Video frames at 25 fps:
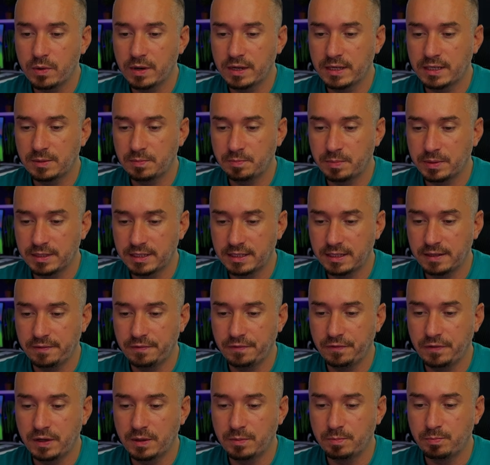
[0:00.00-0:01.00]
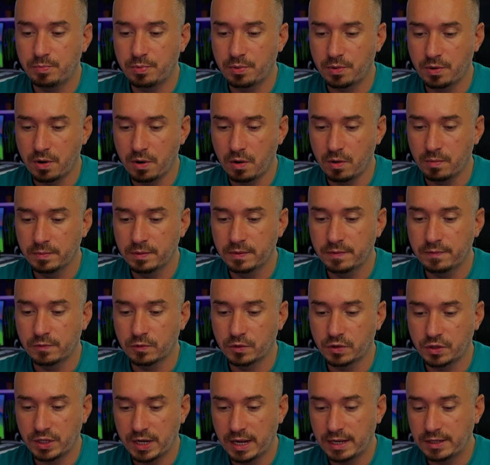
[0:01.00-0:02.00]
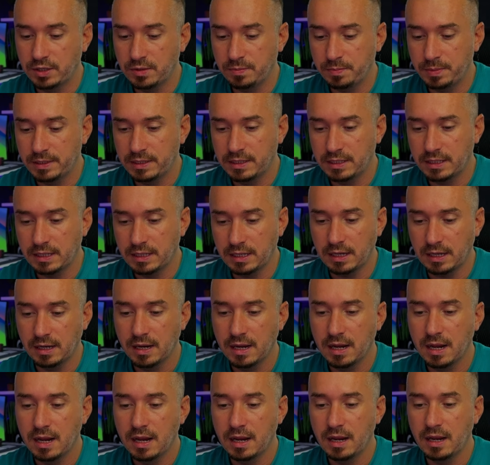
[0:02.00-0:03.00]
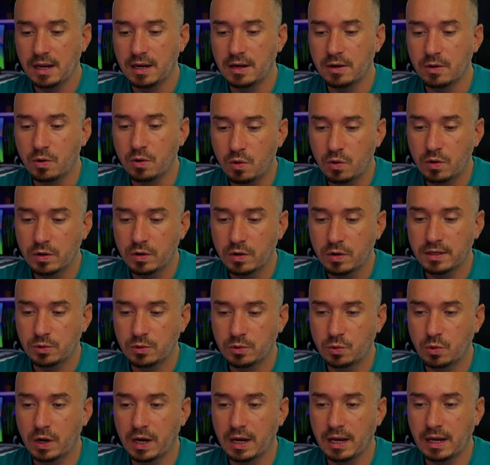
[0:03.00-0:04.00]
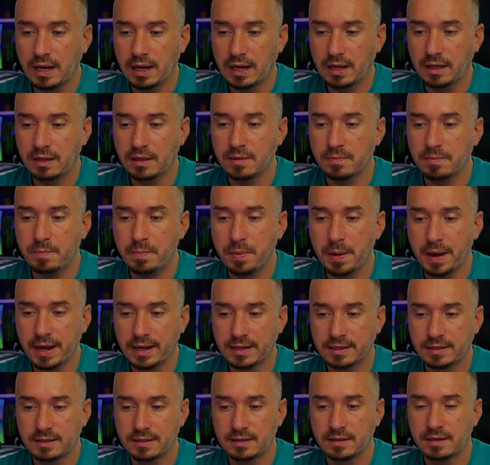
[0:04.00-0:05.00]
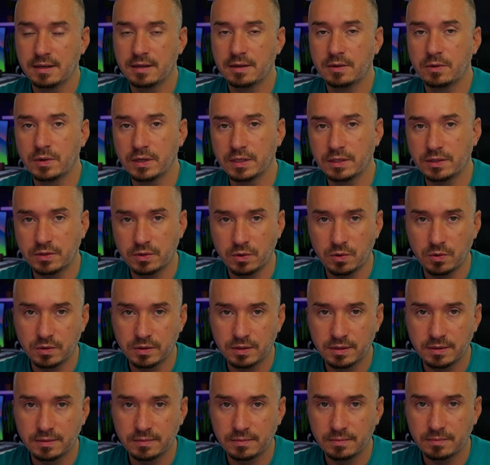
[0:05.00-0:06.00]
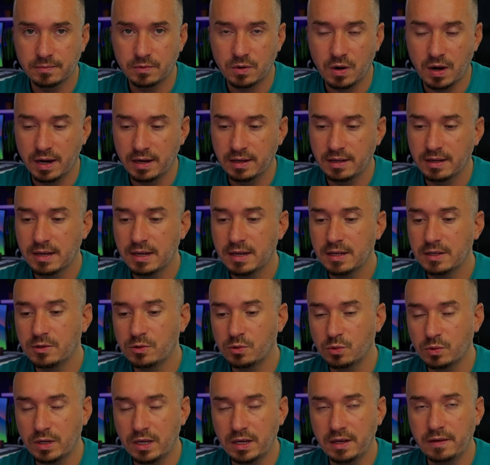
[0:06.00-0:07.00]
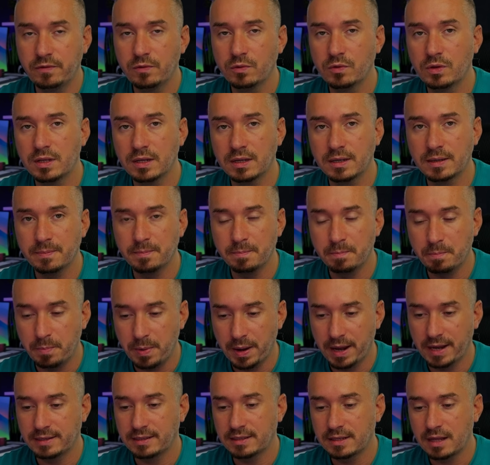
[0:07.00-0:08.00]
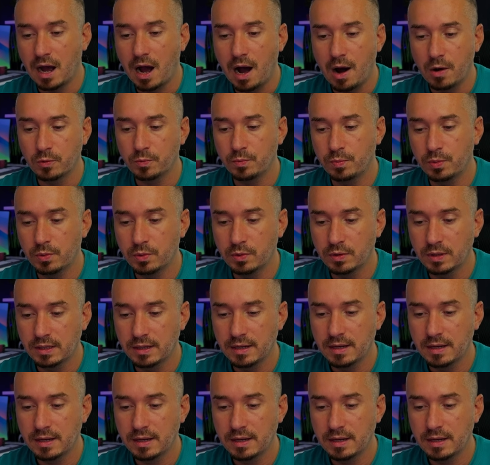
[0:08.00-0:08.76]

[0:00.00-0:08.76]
specific prompt for ChatGPT in order to create the best result, right? To give you the best output,